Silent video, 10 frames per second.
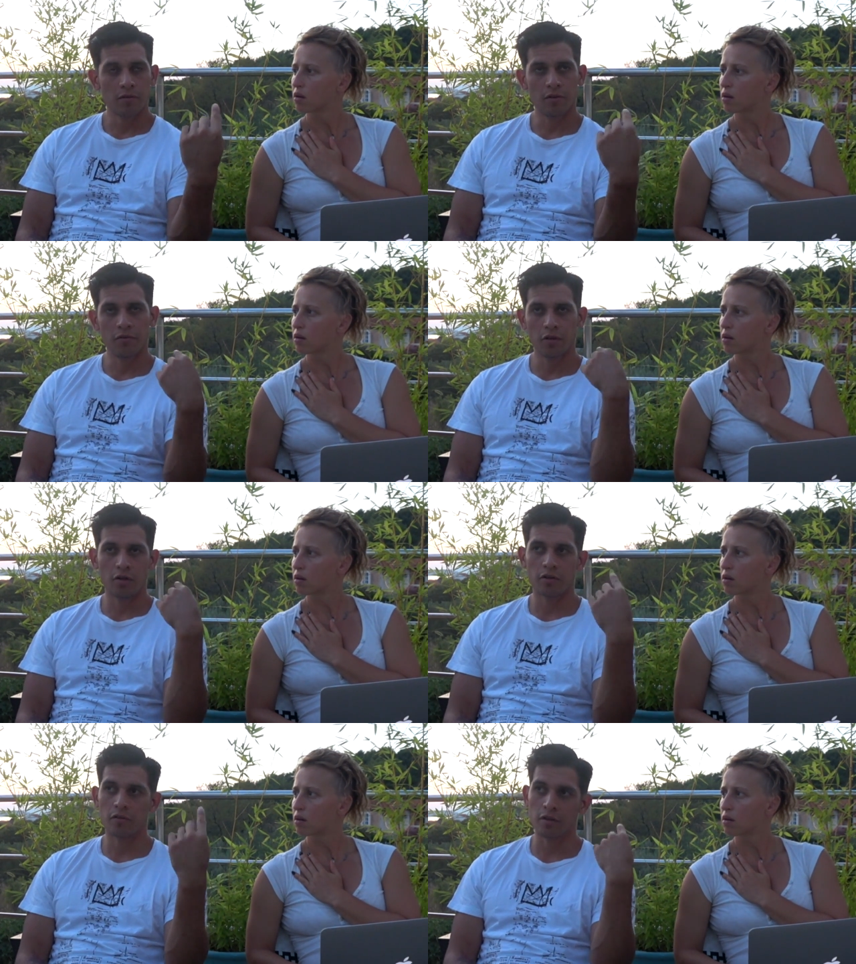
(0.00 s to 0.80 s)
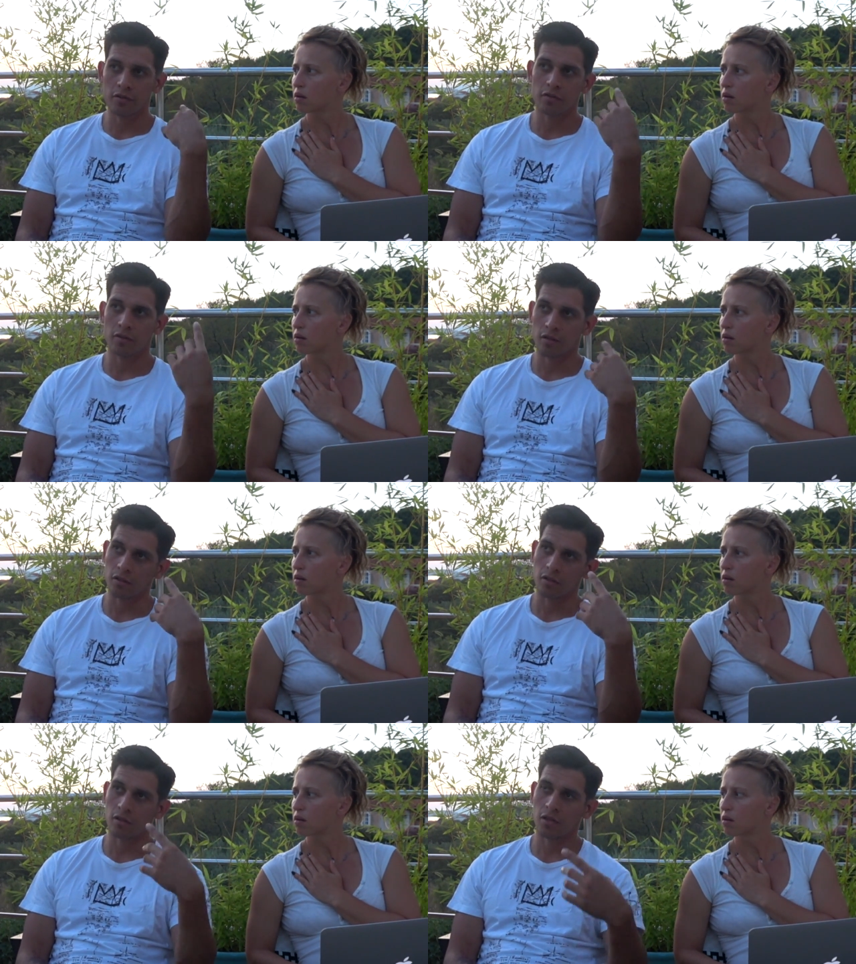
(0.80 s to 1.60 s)
Speaker 1: then there there is
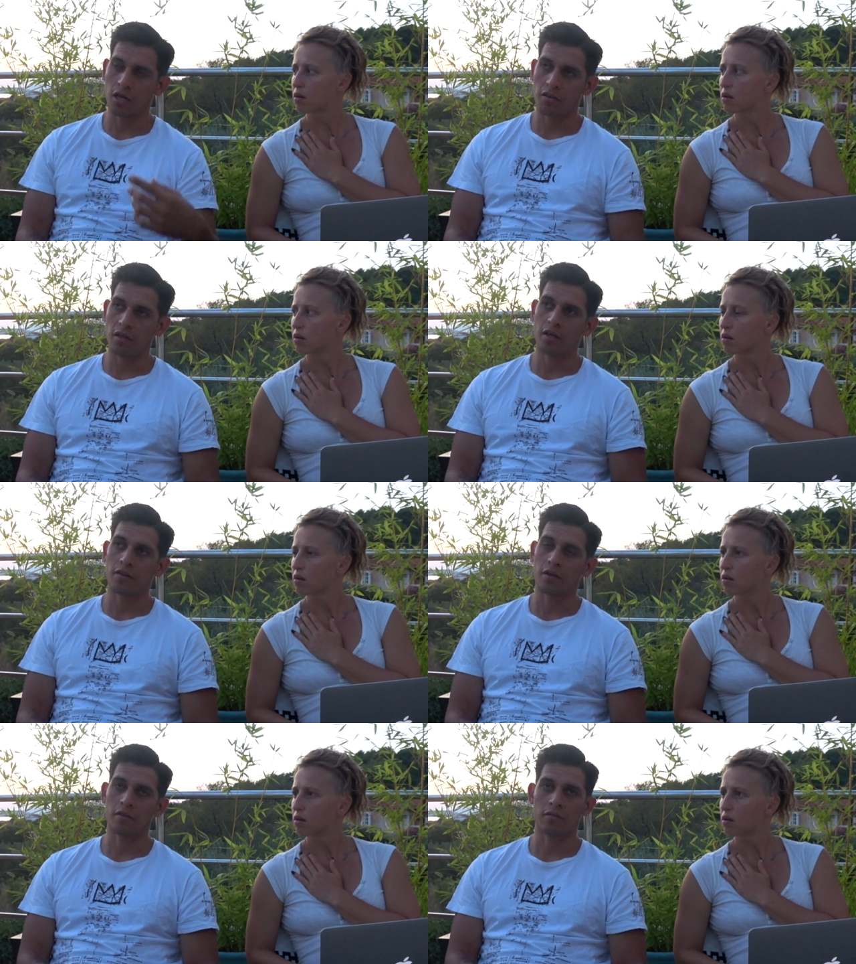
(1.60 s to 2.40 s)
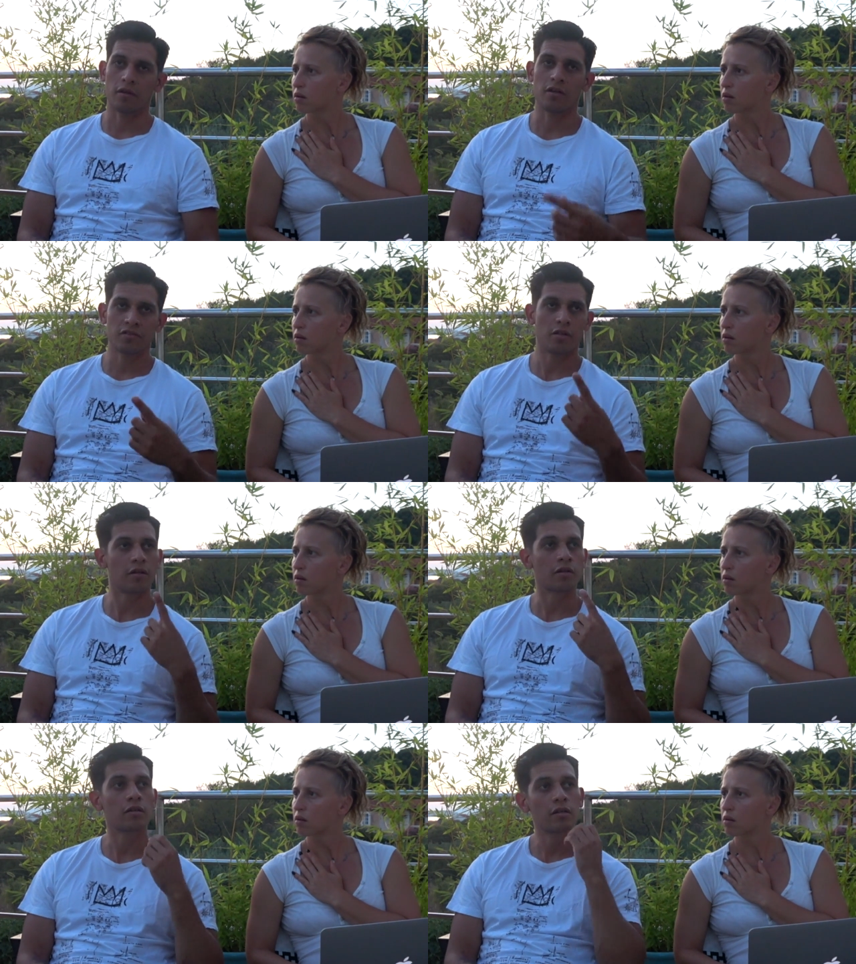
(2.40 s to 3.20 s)
uh, an idea that there is
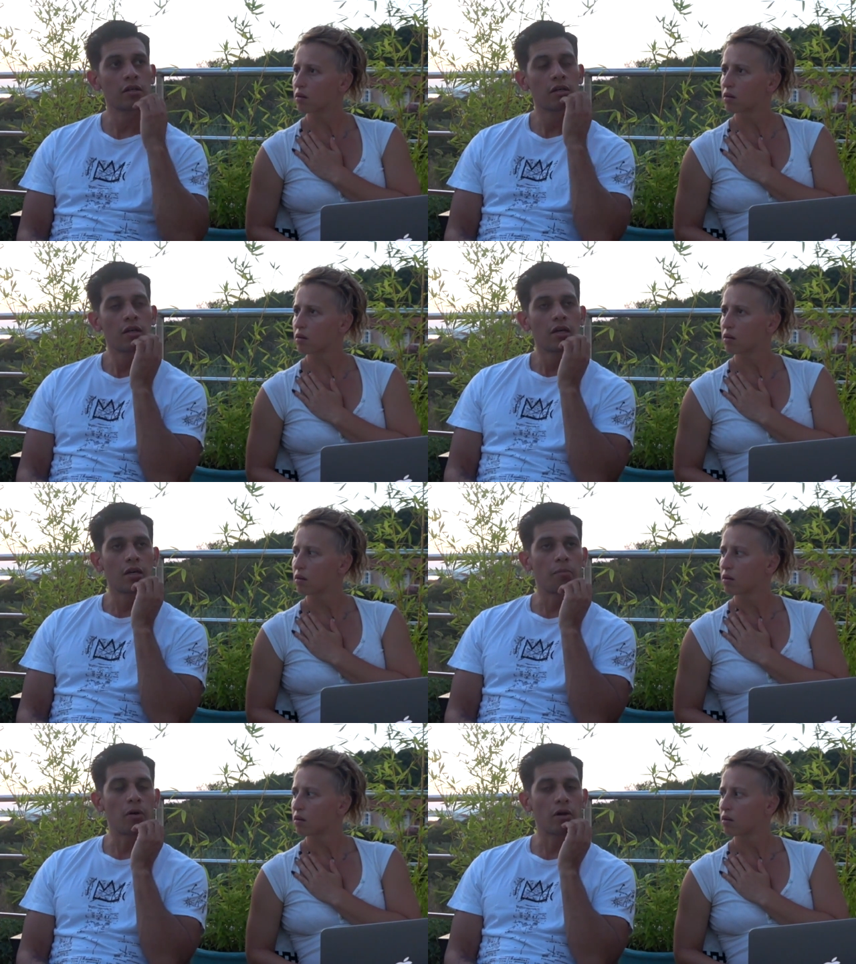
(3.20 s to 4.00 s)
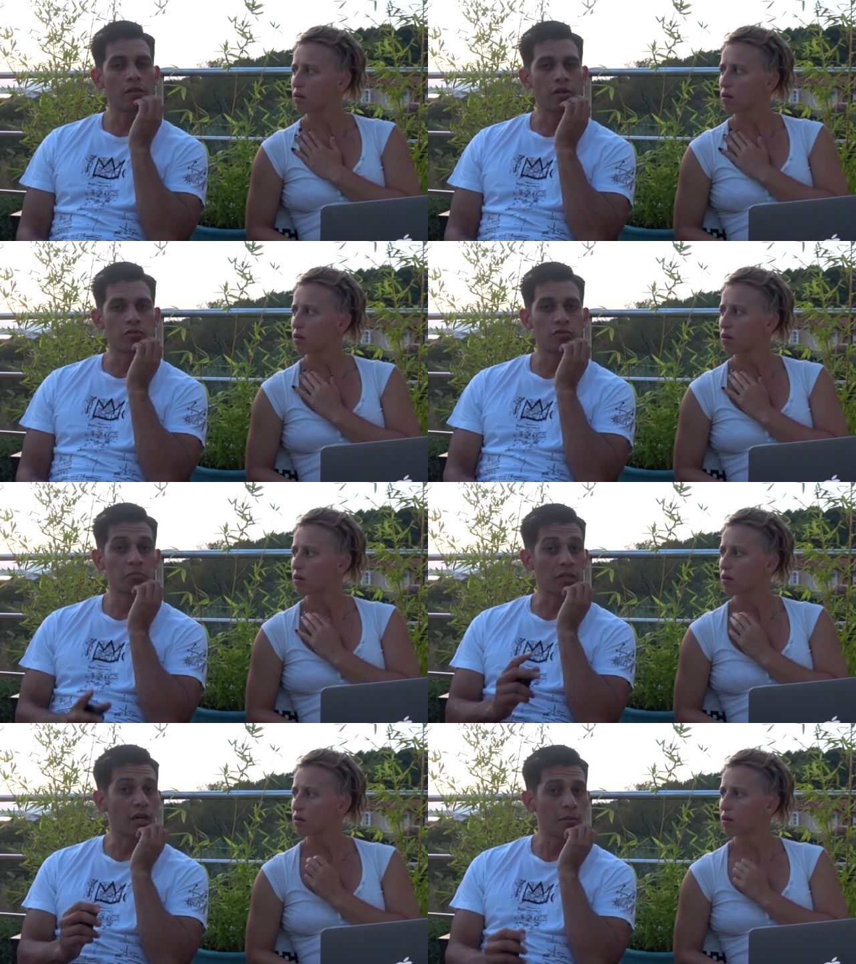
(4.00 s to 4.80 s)
a a part that you
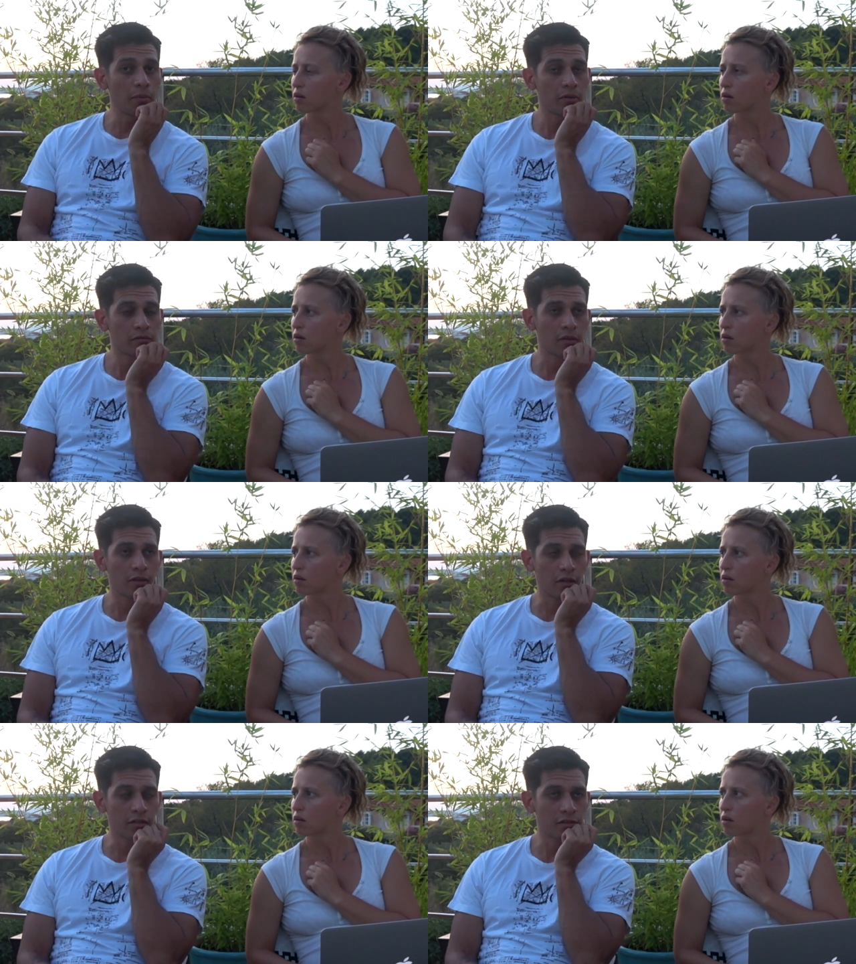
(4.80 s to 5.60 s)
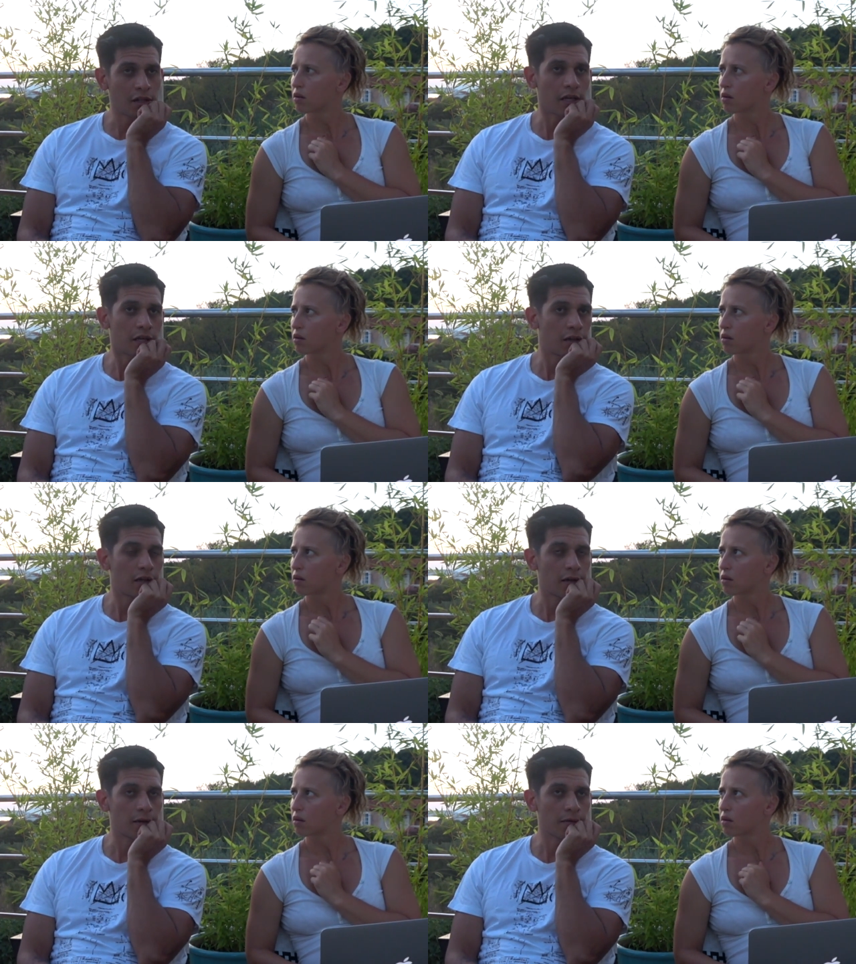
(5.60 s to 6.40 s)
speed up, that there is like
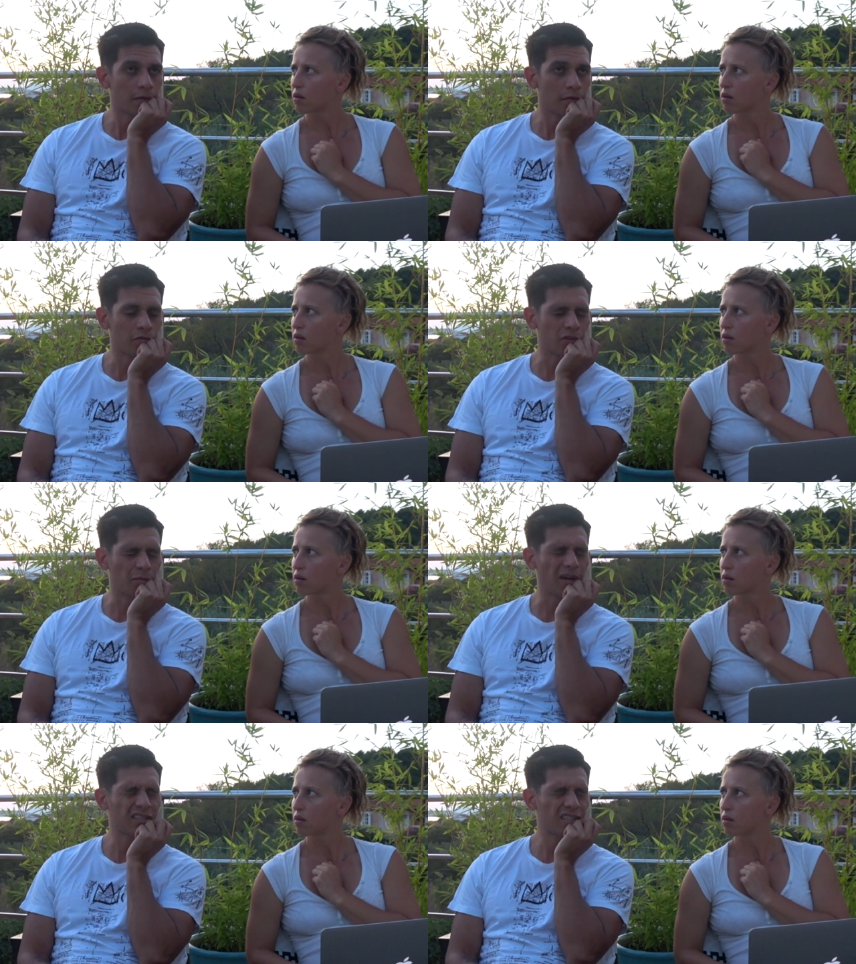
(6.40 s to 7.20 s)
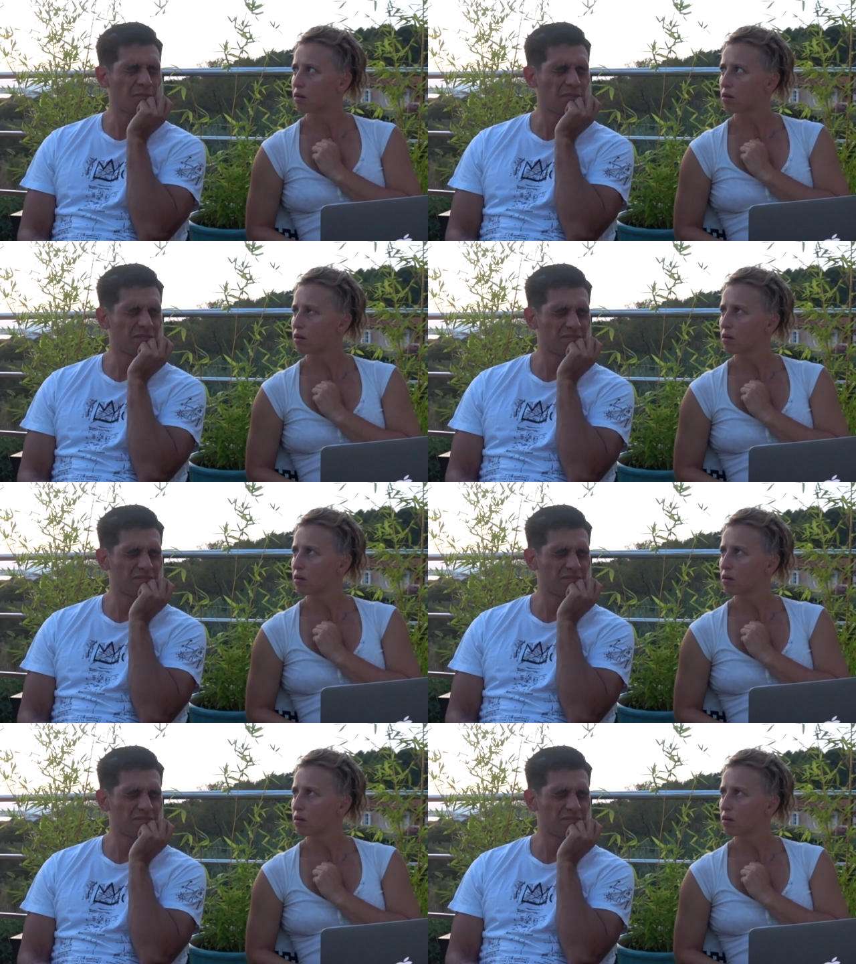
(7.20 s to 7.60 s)
uh, from the back step,